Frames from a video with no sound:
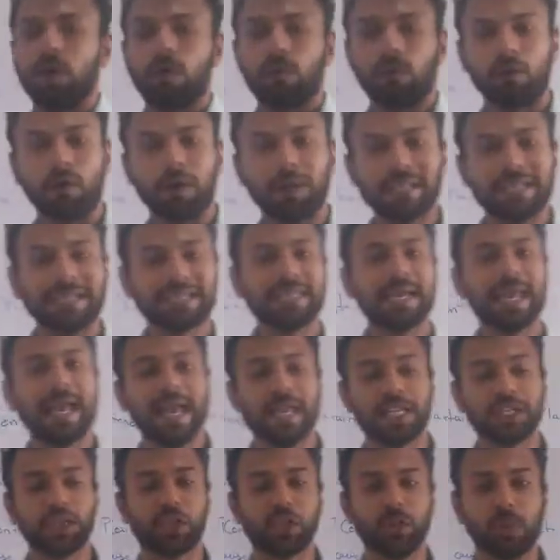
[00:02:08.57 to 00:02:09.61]
What is the
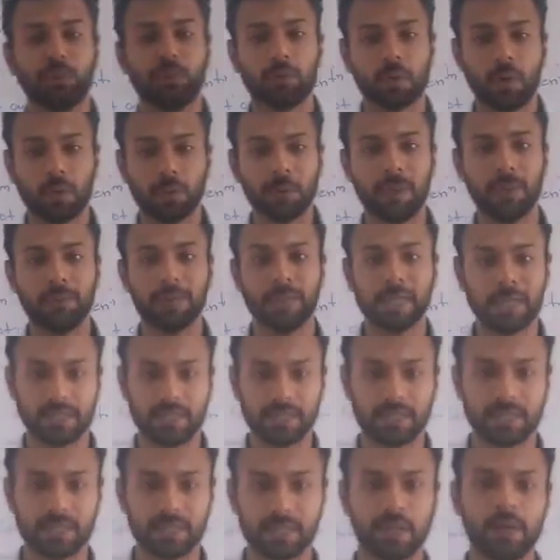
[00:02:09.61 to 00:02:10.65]
actual problem
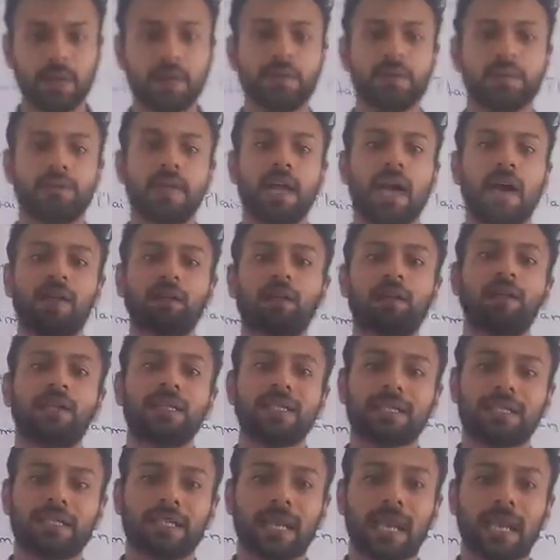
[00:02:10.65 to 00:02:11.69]
is? We have to
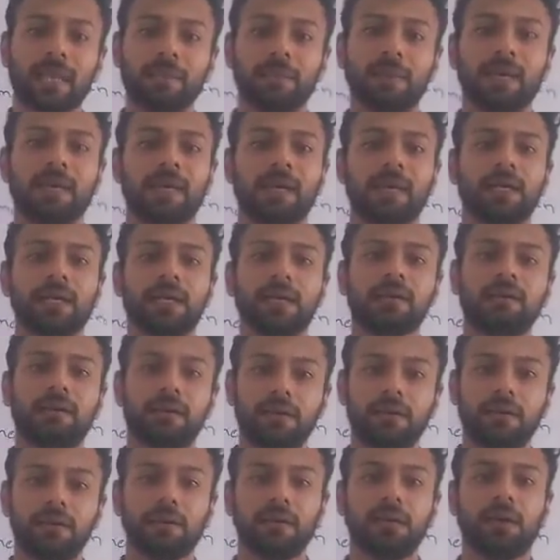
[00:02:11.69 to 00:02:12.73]
describe in the
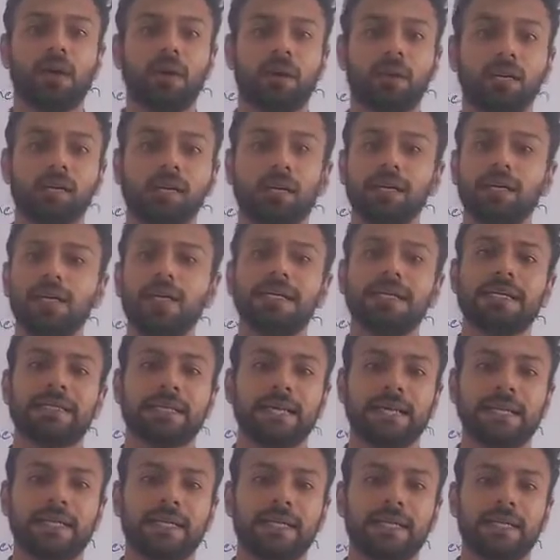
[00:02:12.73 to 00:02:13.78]
words or in the
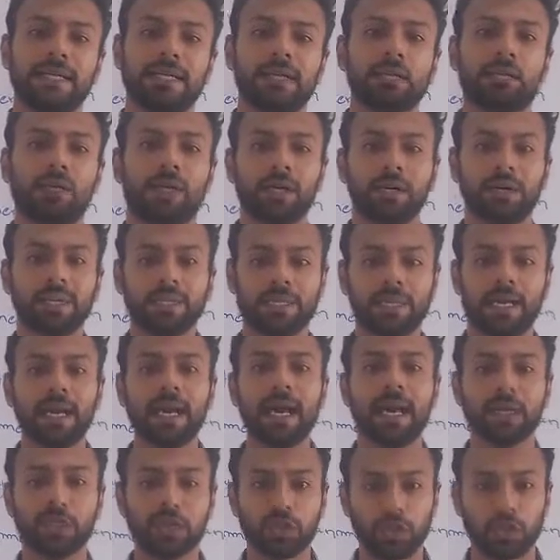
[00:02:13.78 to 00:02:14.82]
sentence what is the
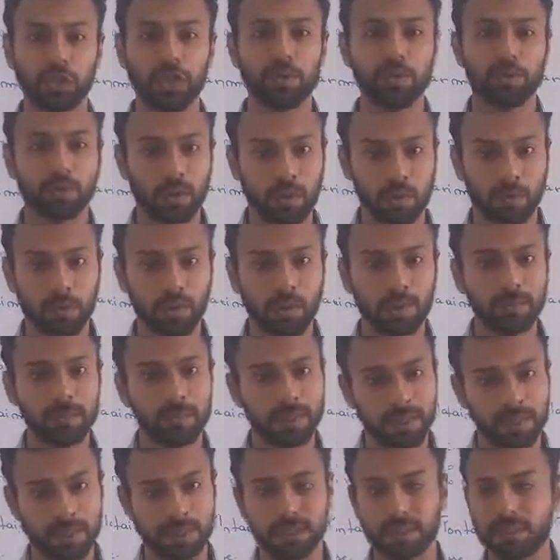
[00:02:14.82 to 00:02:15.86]
actual
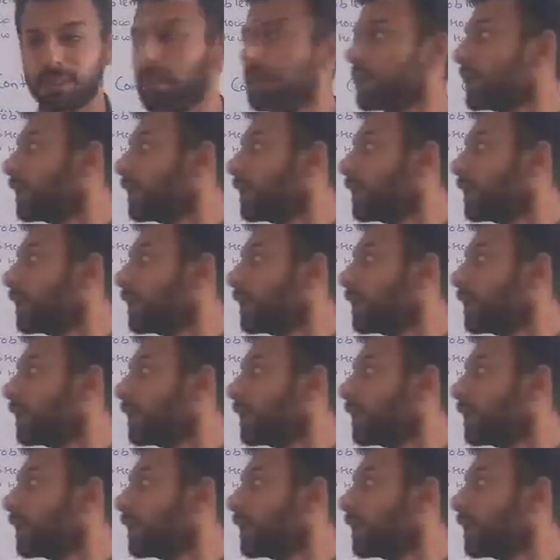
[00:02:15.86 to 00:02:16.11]
problem is.